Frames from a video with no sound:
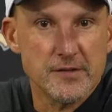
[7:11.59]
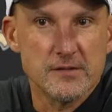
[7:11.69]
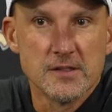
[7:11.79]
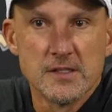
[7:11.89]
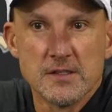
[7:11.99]

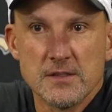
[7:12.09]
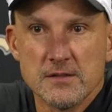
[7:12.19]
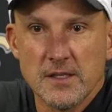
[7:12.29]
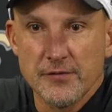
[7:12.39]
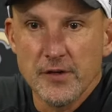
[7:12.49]
And
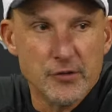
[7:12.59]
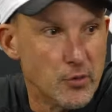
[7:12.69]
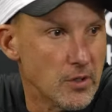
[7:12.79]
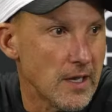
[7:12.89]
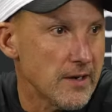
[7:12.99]
if they're
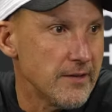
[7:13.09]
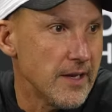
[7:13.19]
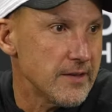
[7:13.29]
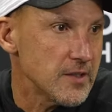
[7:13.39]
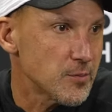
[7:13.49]
doing a lot of
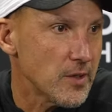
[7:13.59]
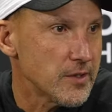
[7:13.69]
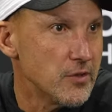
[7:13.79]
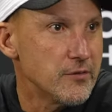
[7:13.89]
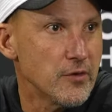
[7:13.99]
that, that's
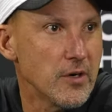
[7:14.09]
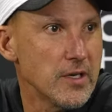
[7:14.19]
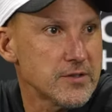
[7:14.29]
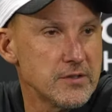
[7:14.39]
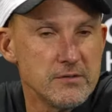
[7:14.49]
probably good for
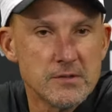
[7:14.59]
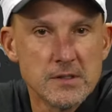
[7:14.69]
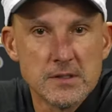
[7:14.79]
us. And